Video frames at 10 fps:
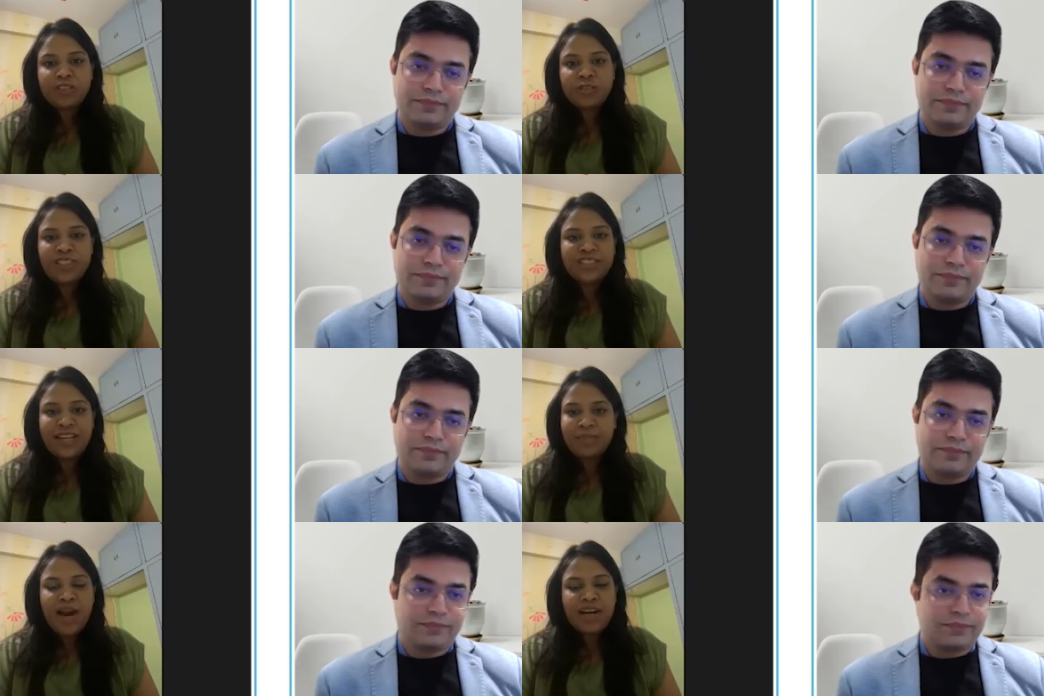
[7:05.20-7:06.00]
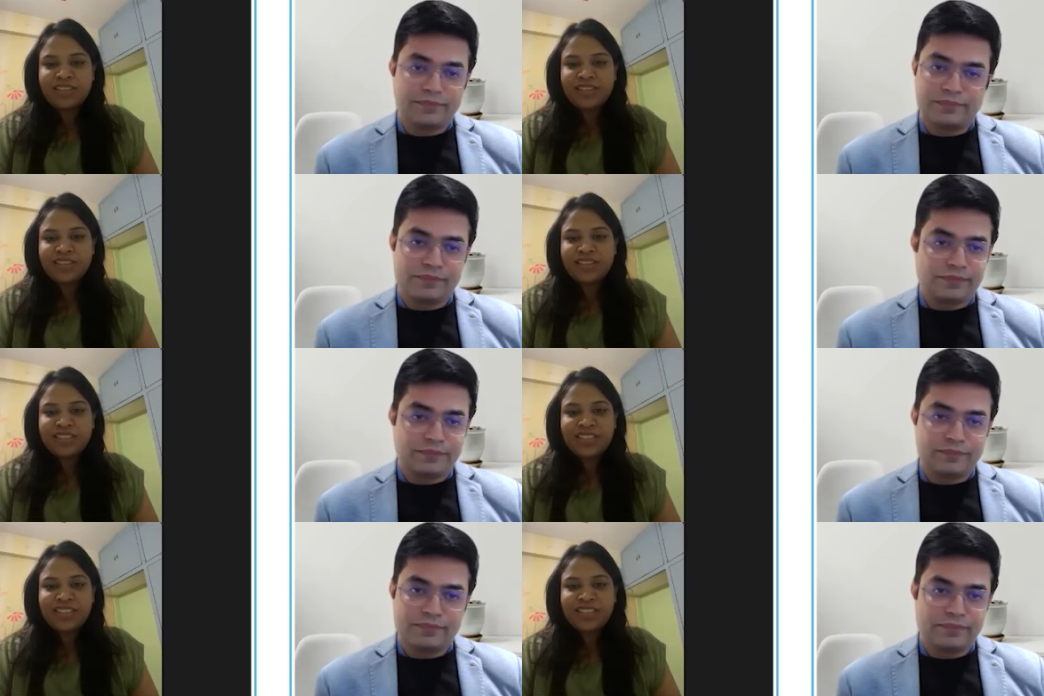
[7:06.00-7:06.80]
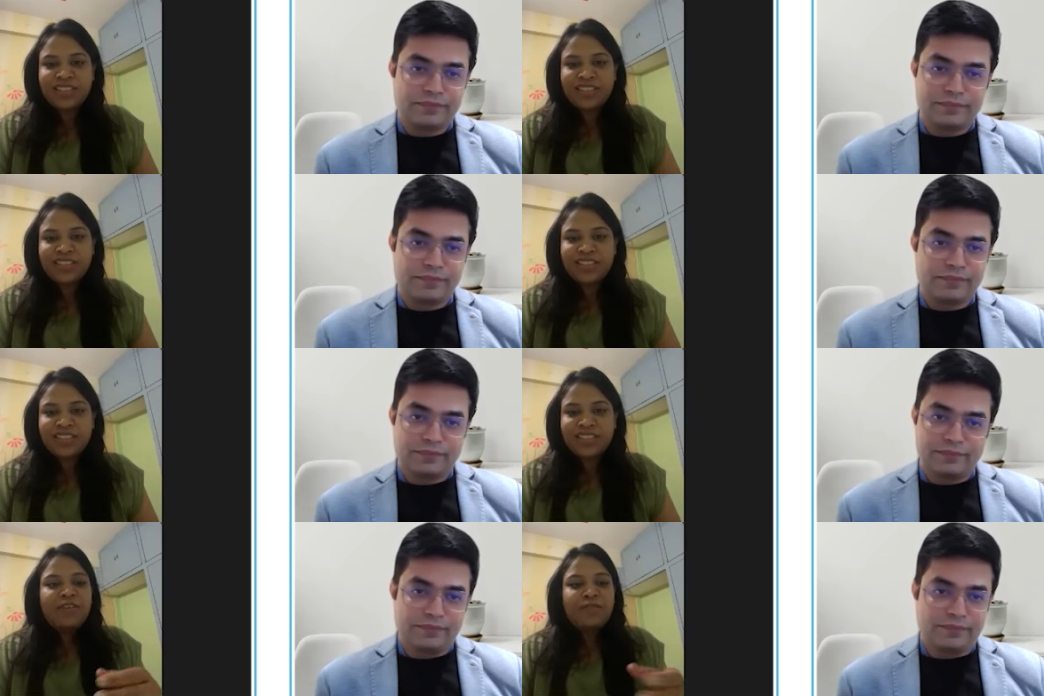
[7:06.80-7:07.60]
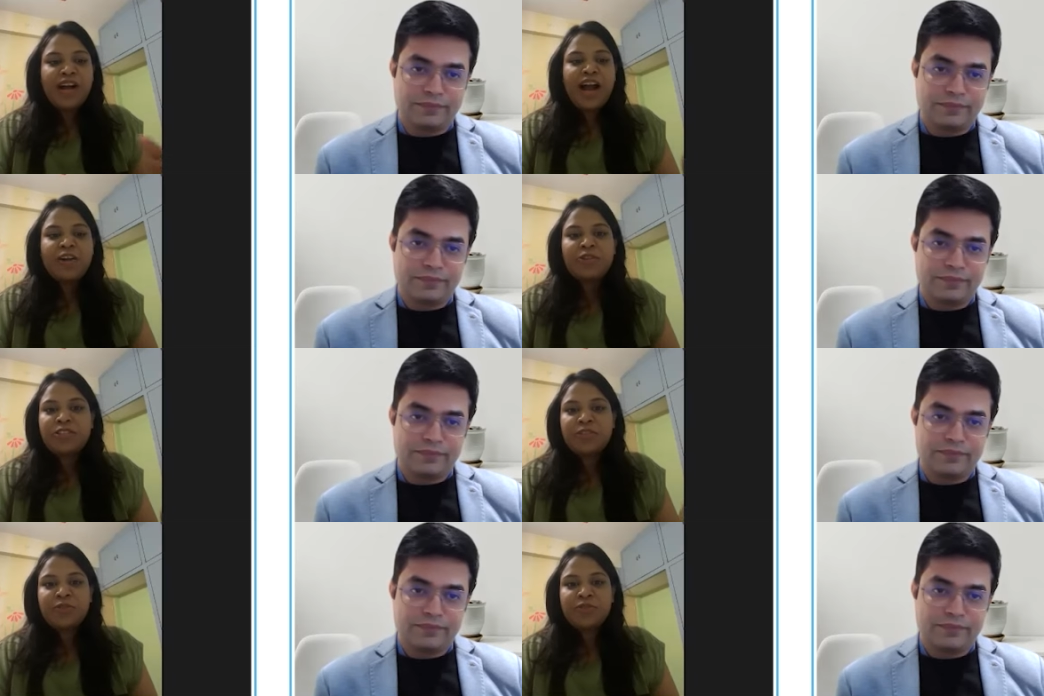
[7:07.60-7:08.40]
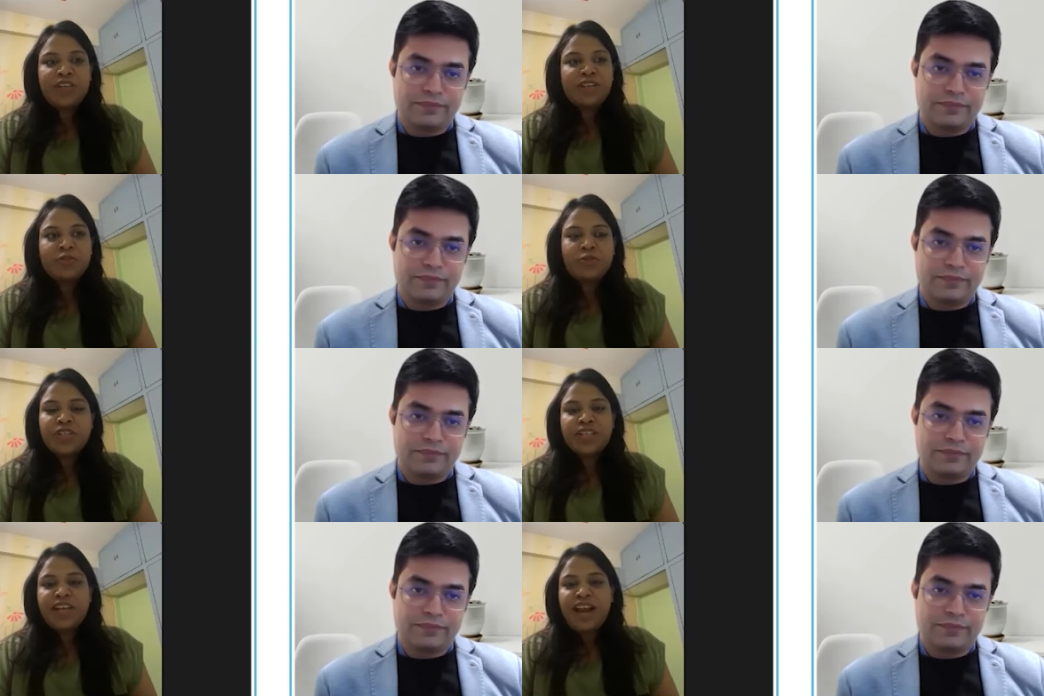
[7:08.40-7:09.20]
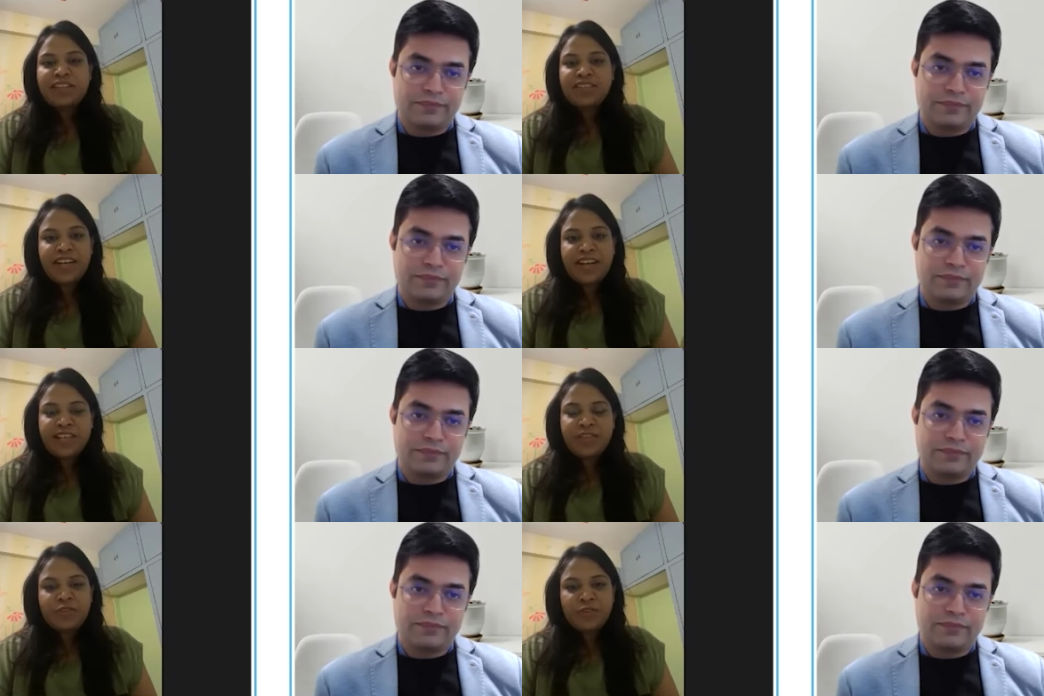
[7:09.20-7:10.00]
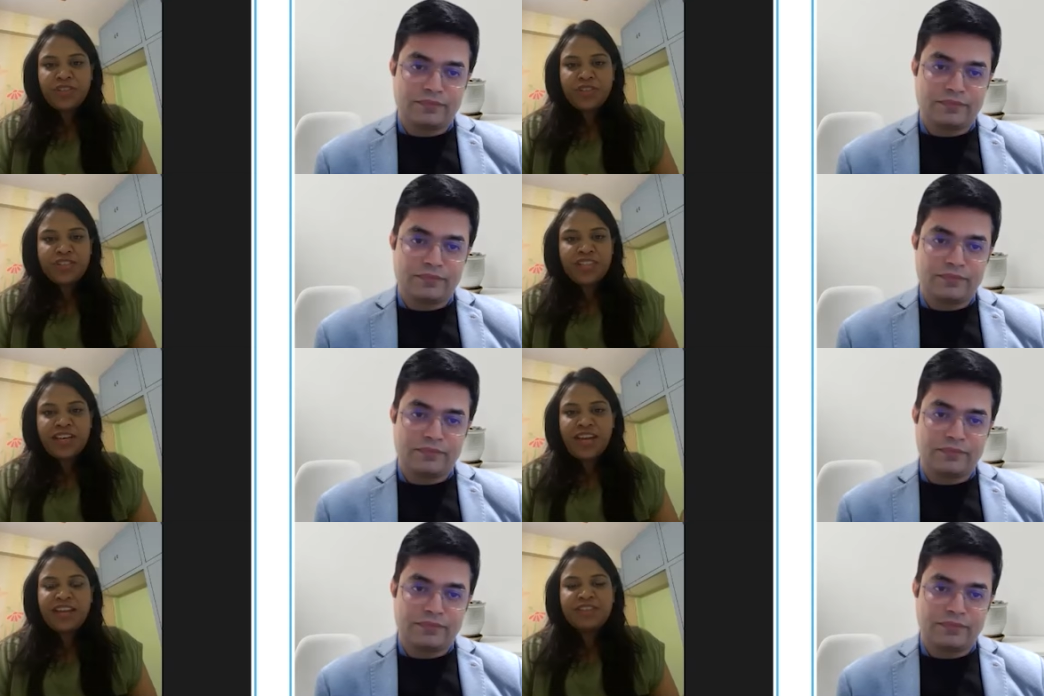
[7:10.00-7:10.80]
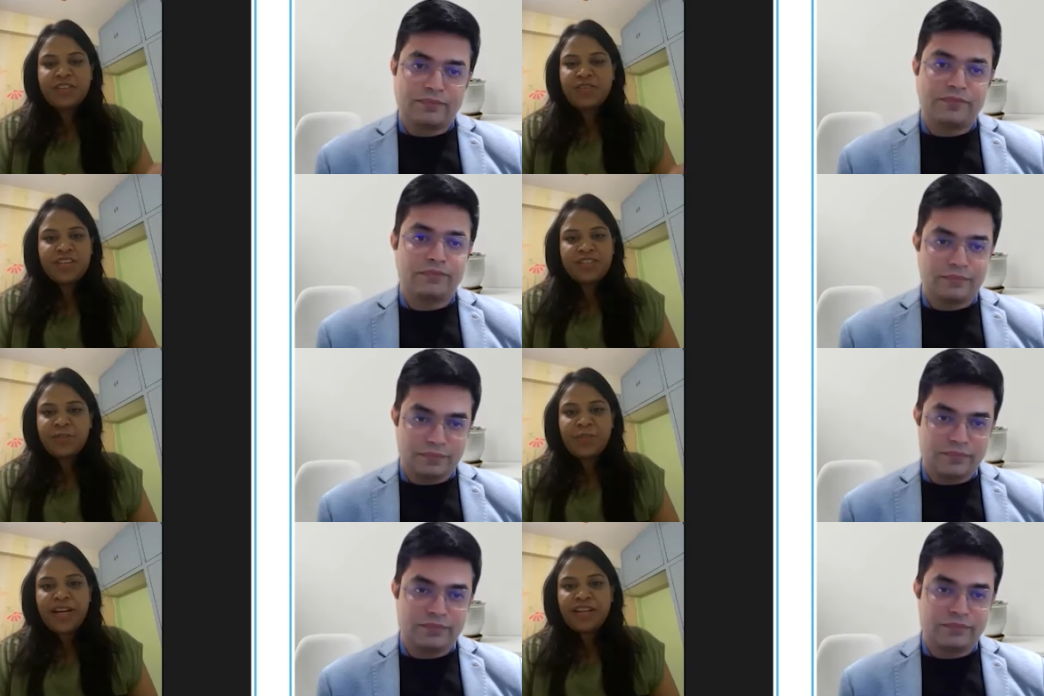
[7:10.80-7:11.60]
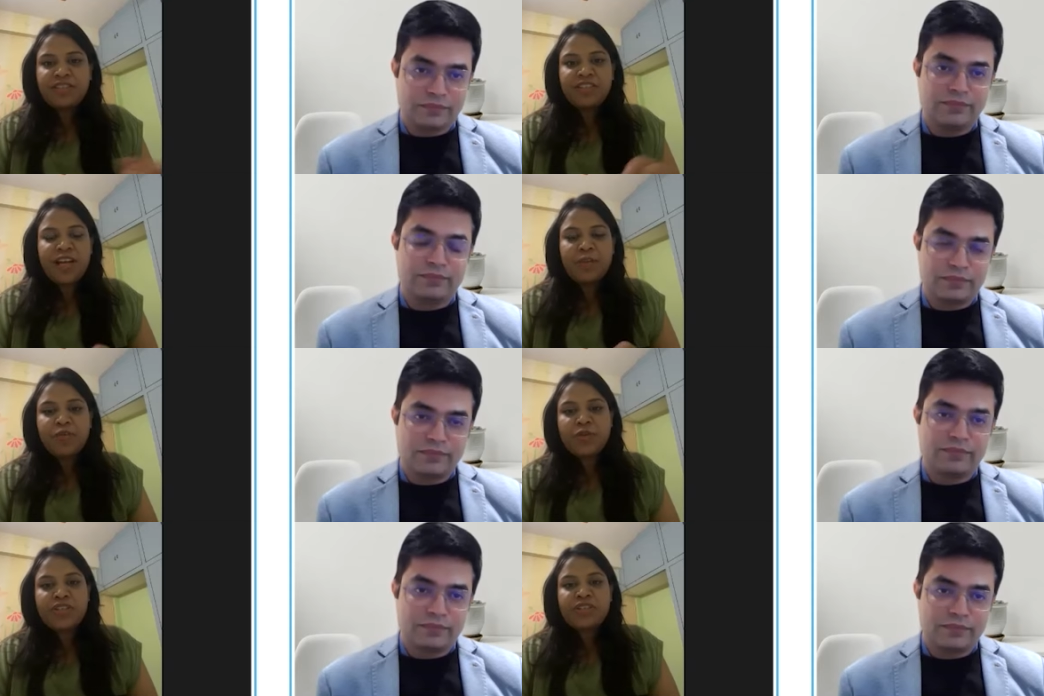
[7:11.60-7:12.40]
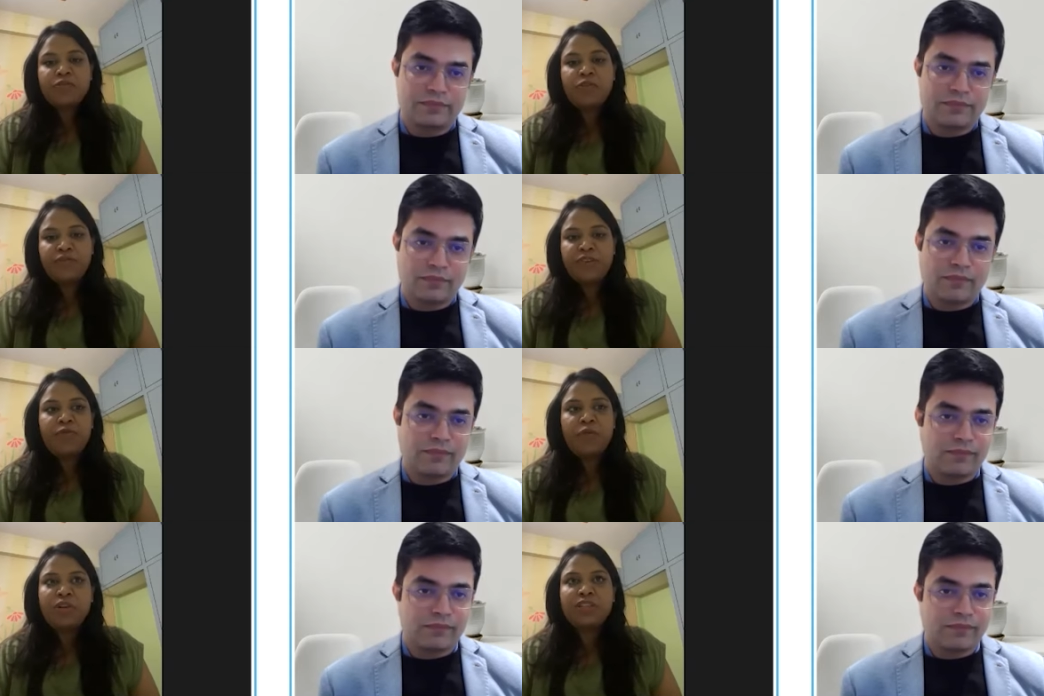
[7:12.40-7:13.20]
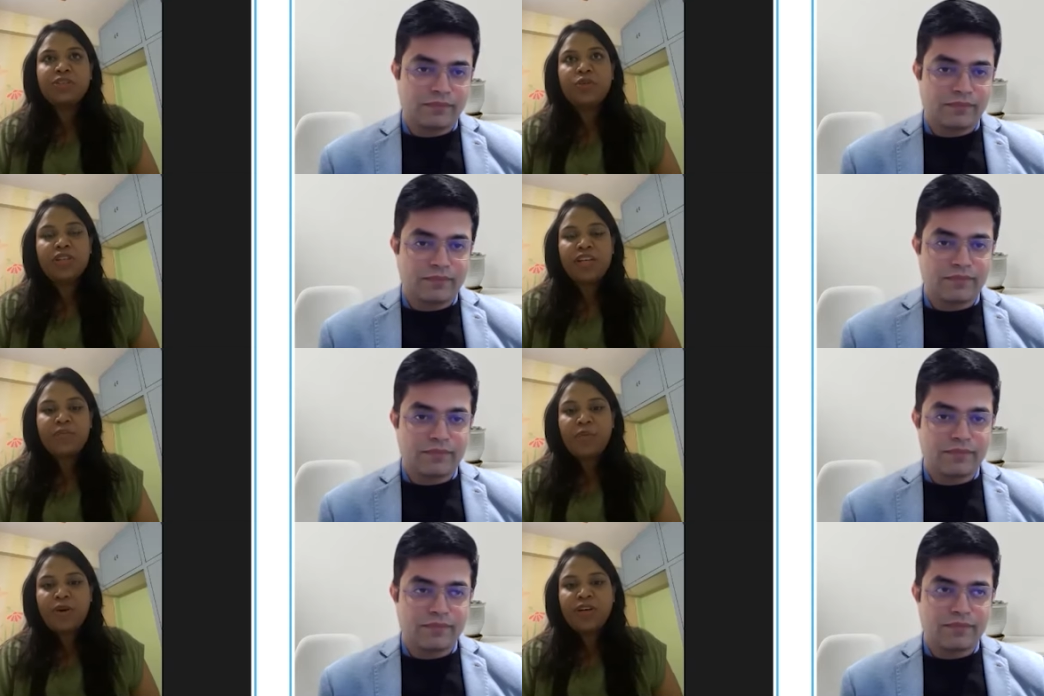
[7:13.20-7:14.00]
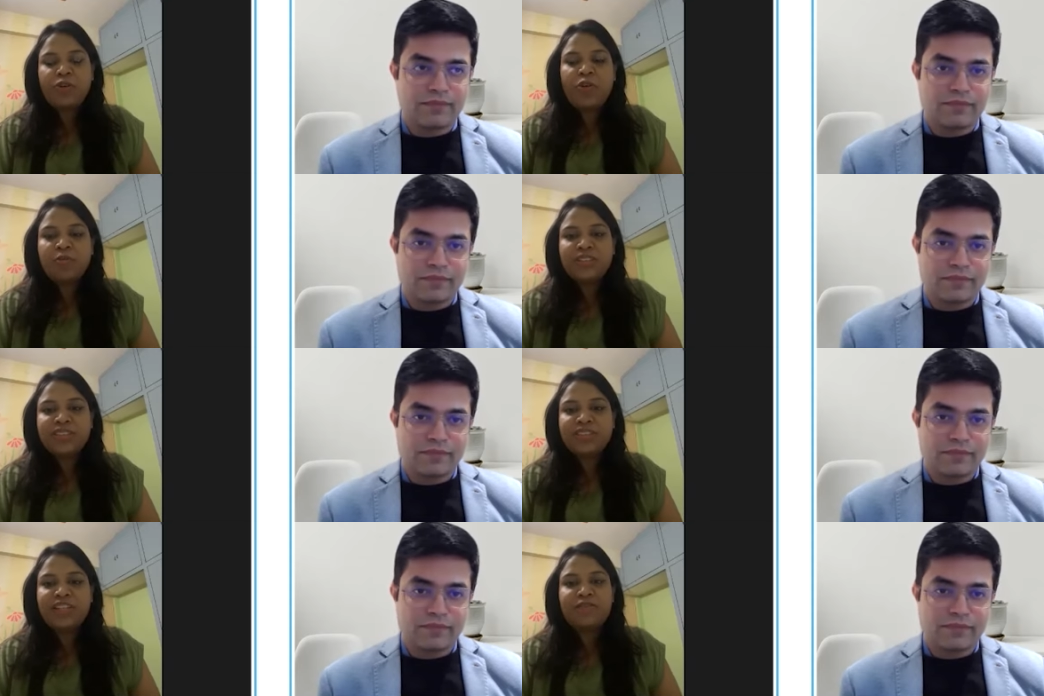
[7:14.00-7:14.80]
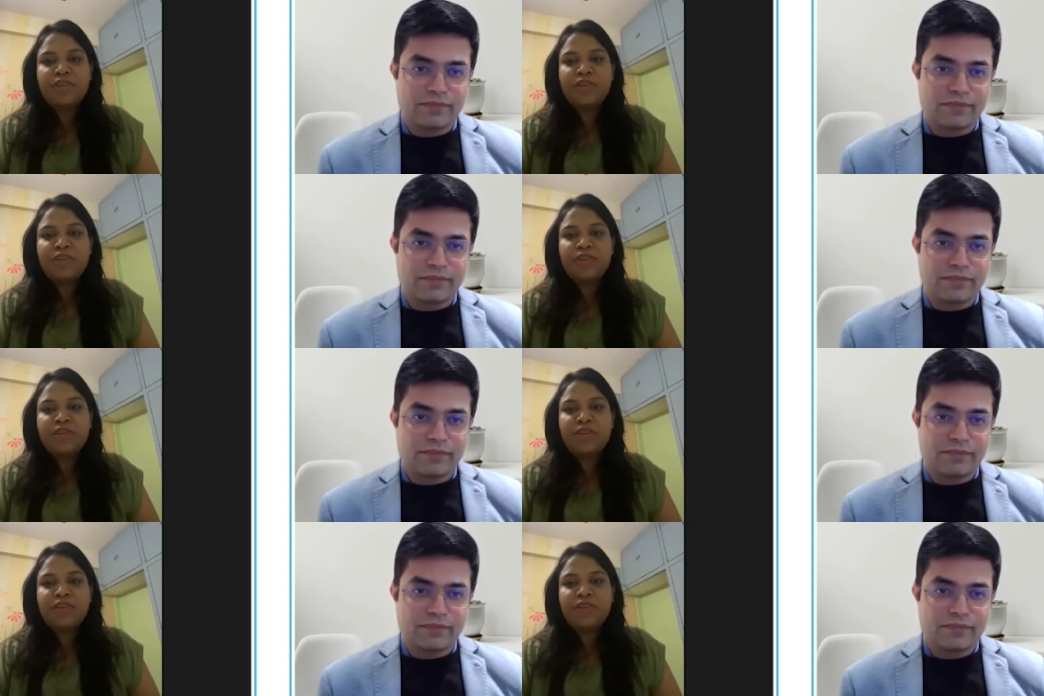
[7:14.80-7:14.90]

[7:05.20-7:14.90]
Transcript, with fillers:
Speaker 1: disorders like Bartter's and Gentleman. And for cardiology, usually they'll ask indications of surgery in ASD, VSD, PDS, such type of questions. So if we focus on the important topics itself,